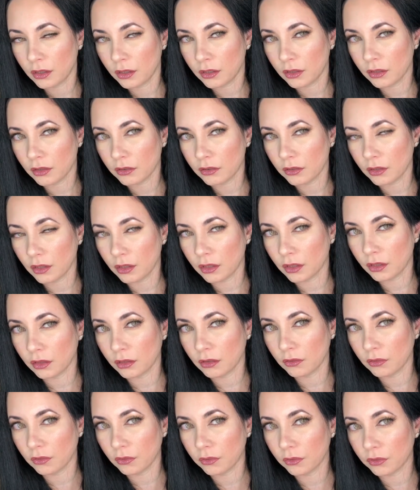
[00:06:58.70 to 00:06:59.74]
It's getting
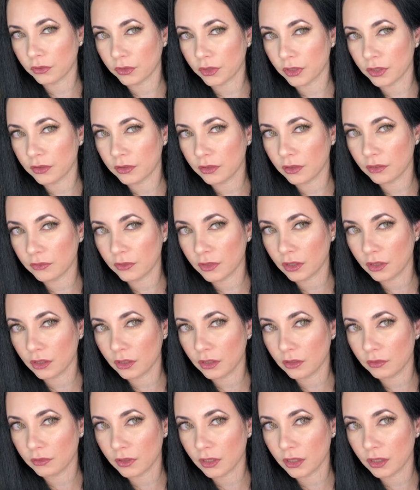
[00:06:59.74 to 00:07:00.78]
all crazy right
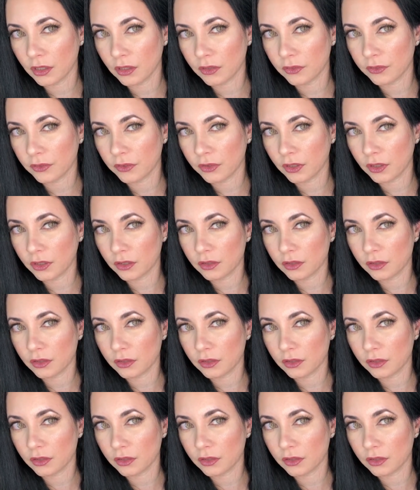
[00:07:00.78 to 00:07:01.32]
here, right now, see?